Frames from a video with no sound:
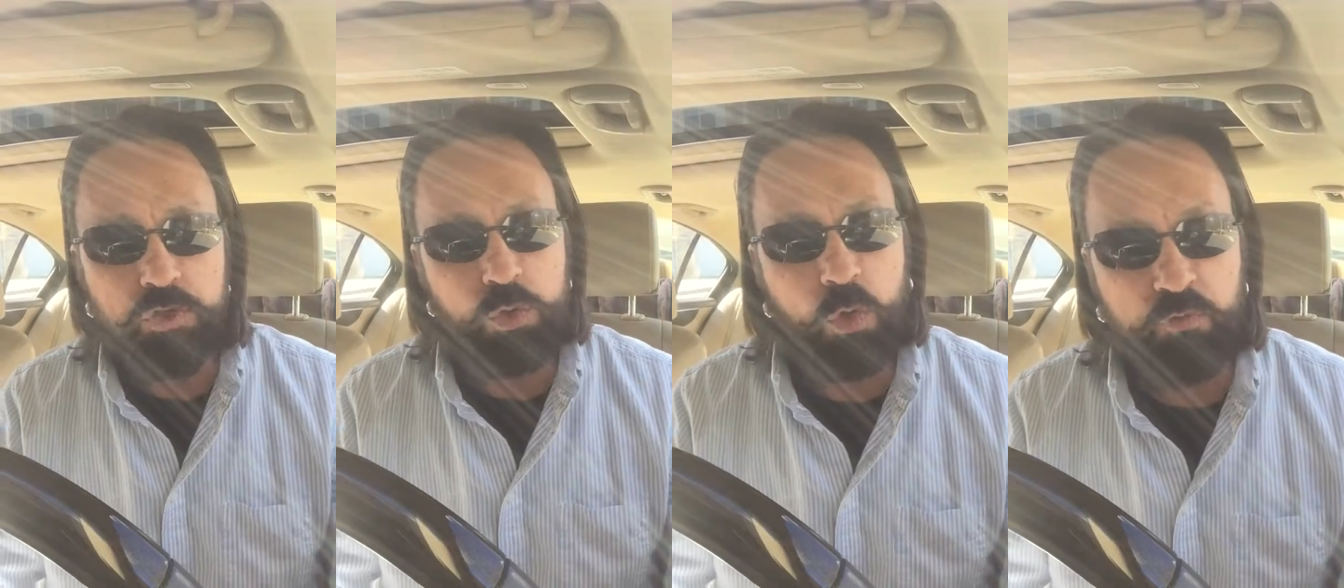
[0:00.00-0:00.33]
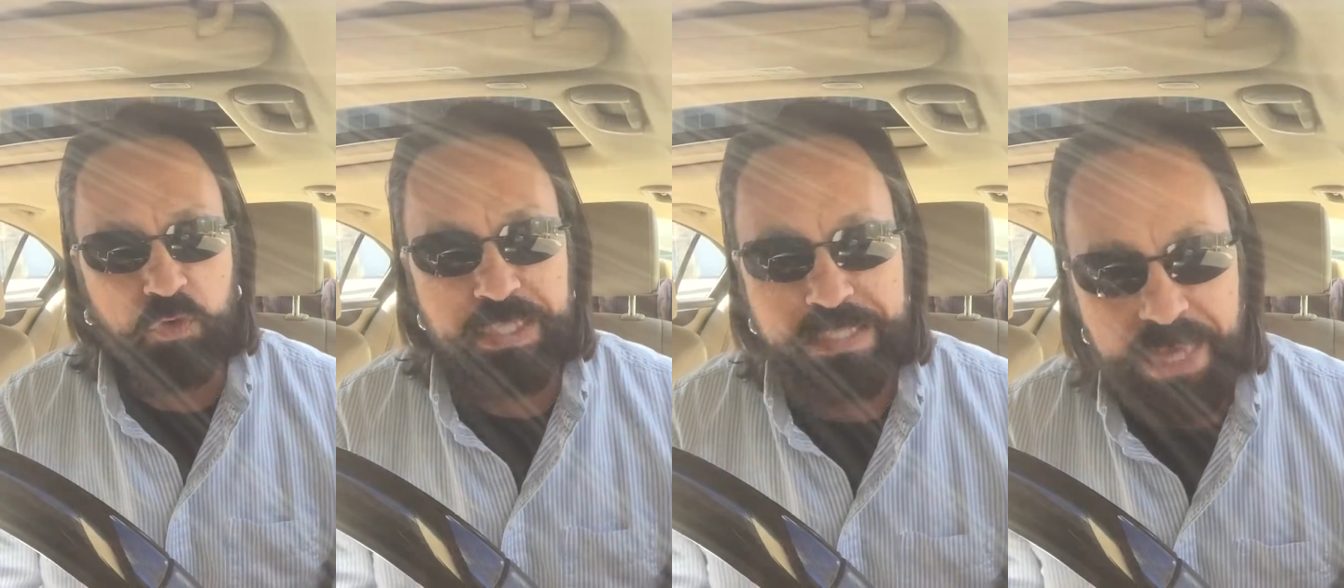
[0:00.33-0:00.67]
on to it
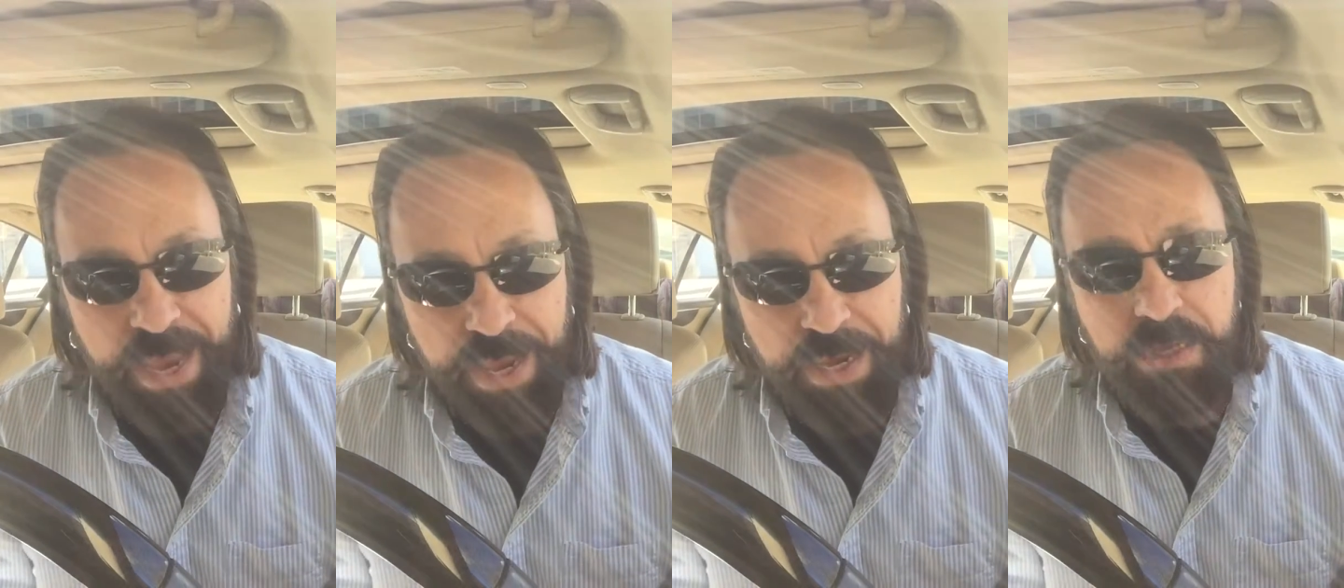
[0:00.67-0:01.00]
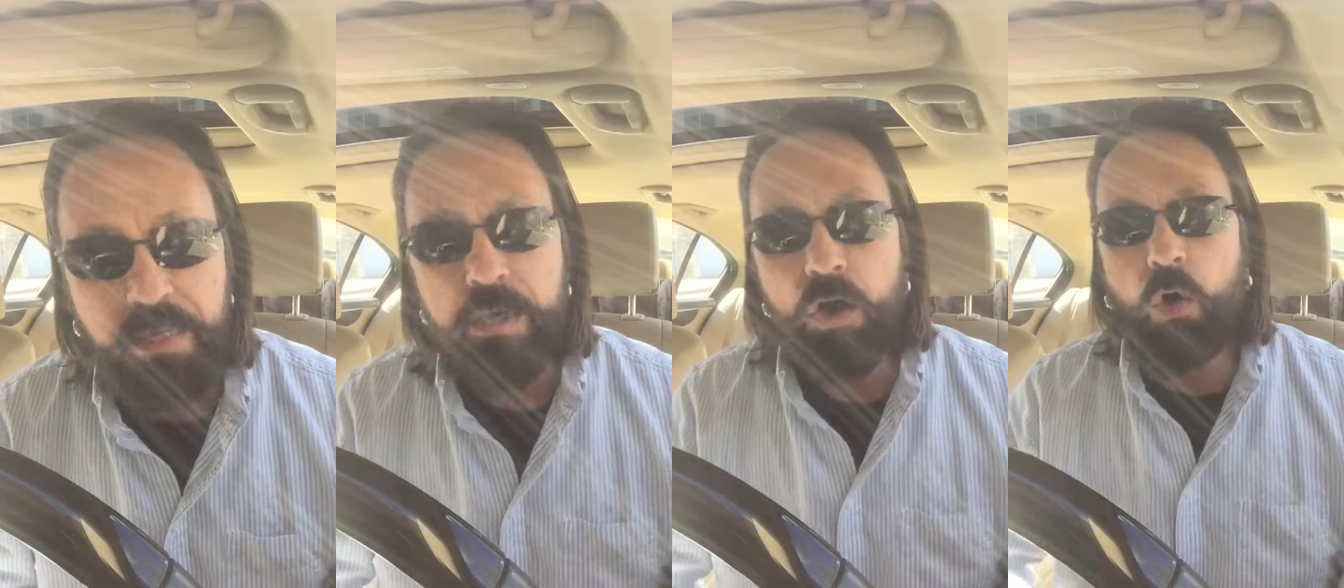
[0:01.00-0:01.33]
for a
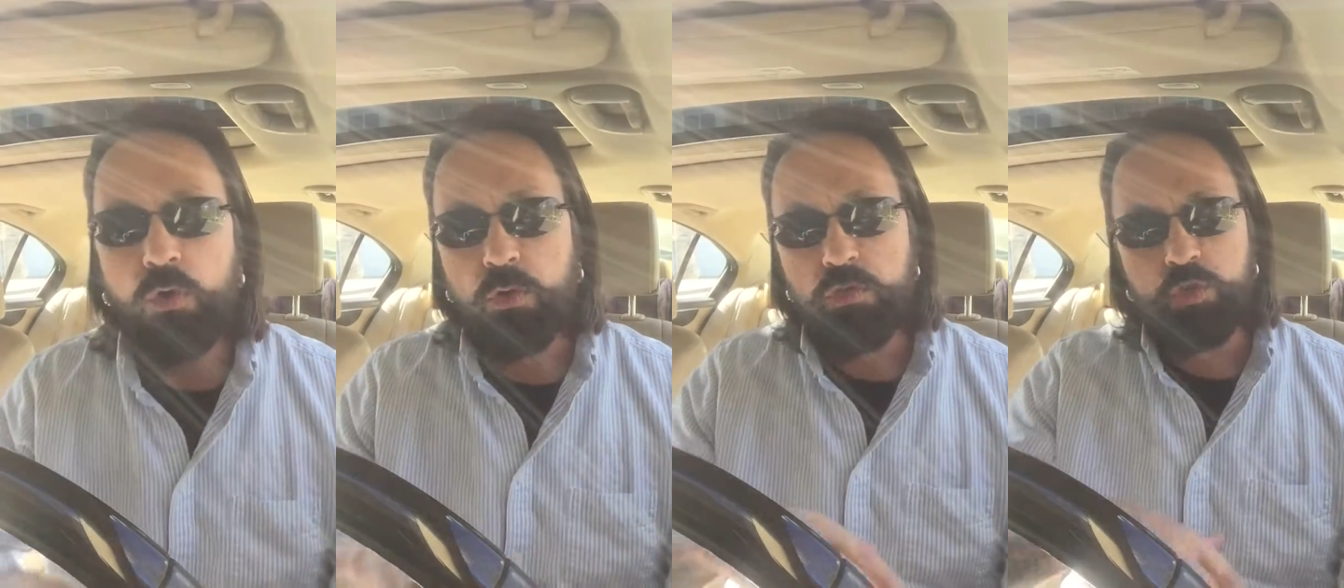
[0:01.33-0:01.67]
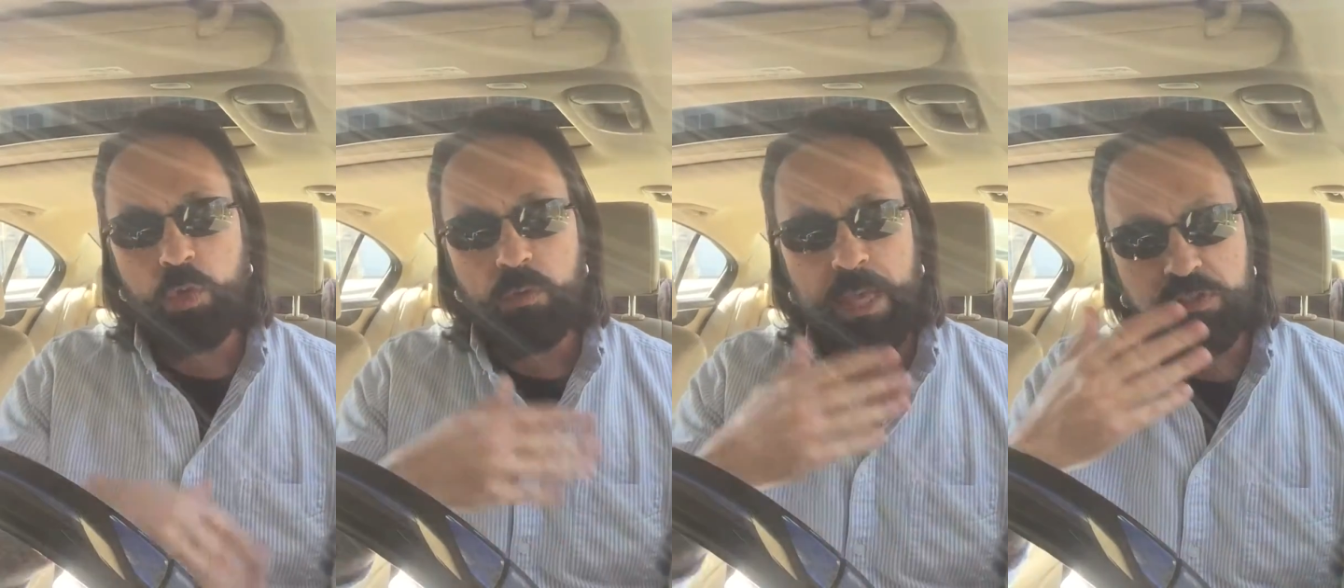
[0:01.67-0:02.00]
day. Hold on
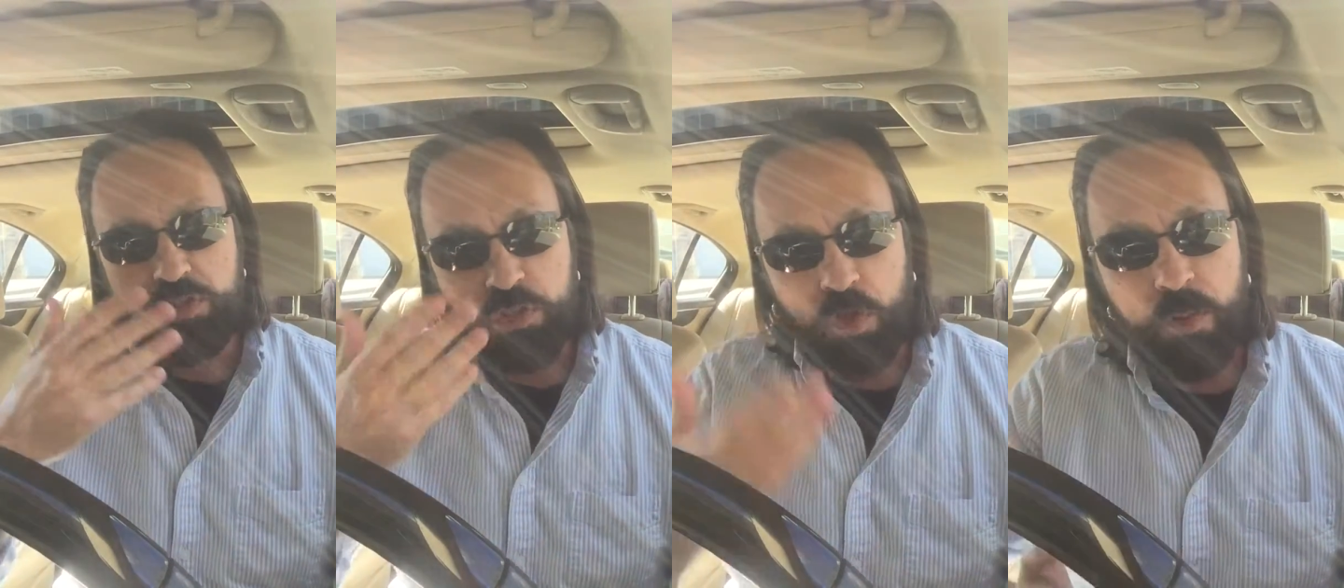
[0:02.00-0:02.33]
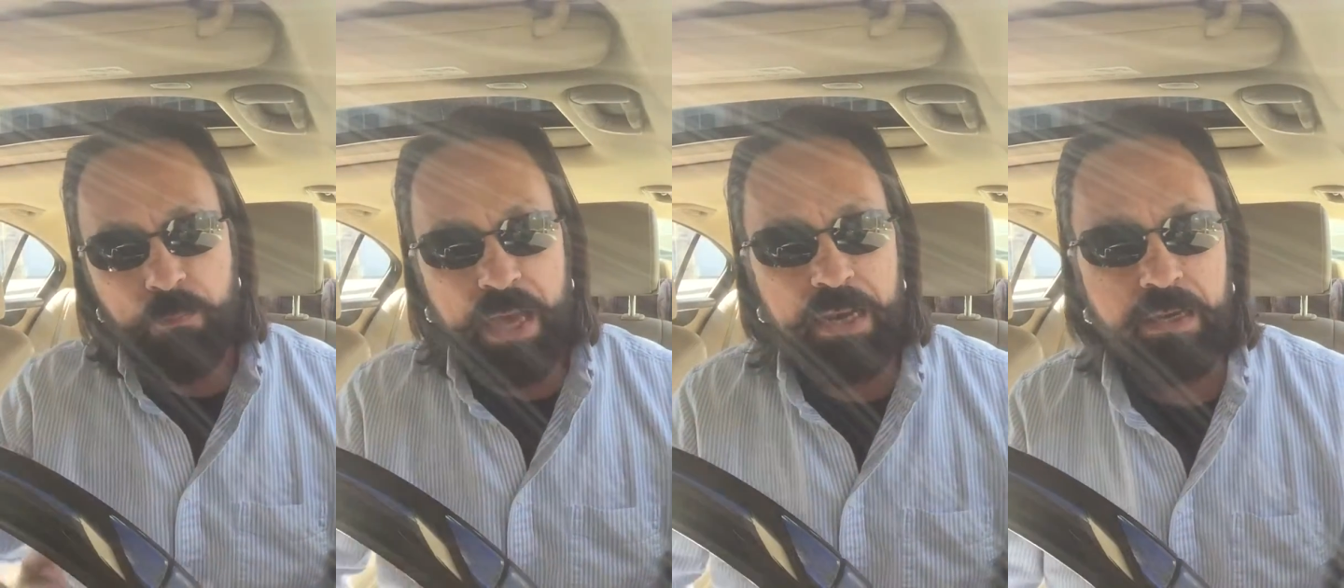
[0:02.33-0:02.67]
to it as you go
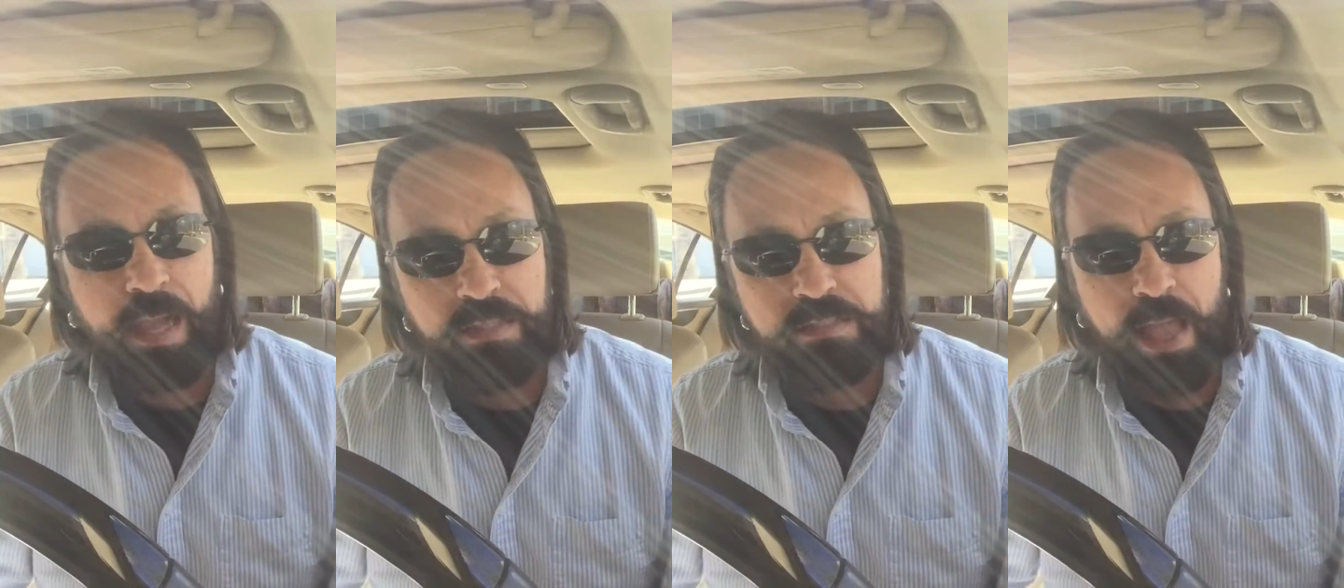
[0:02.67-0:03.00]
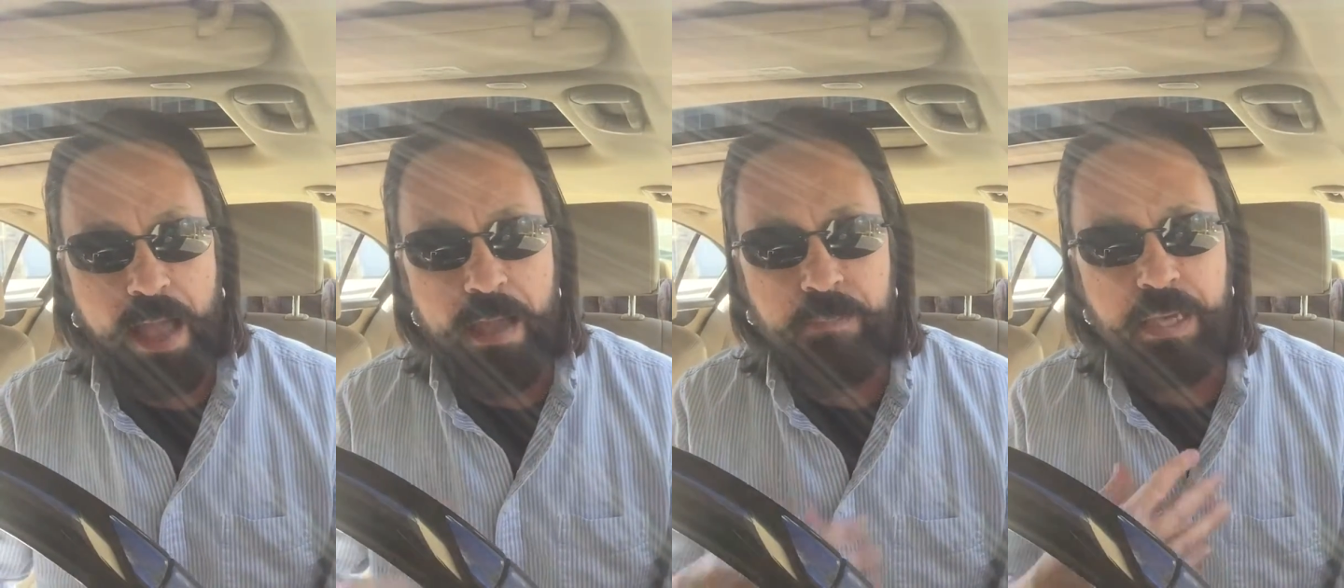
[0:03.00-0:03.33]
to bed at
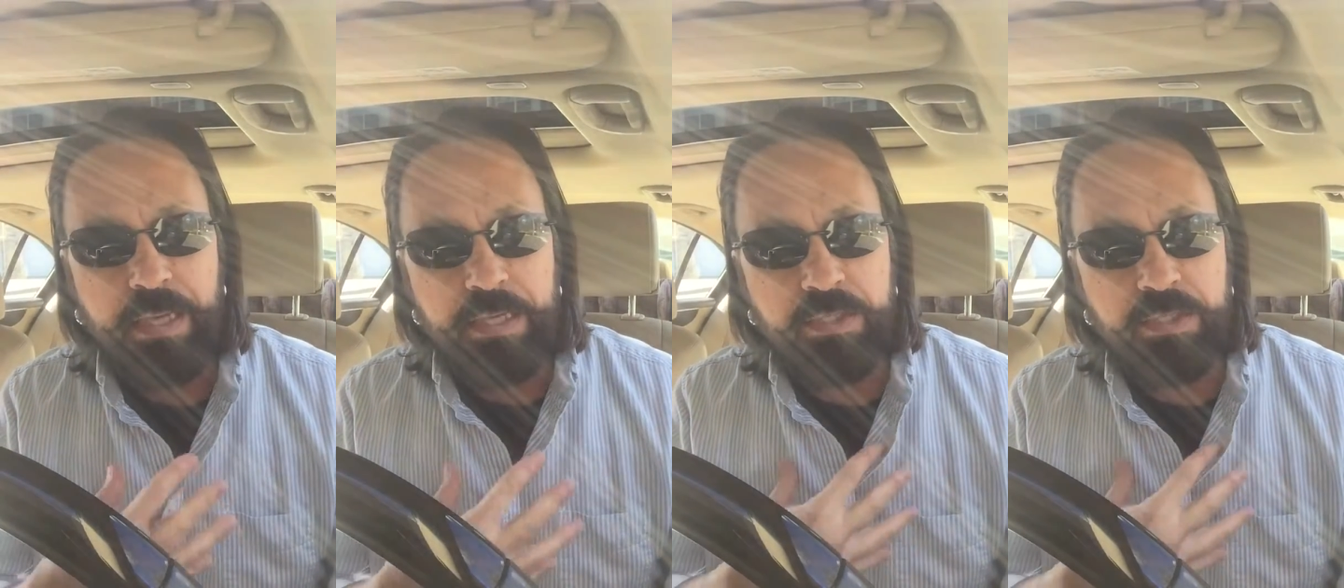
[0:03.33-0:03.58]
nighttime.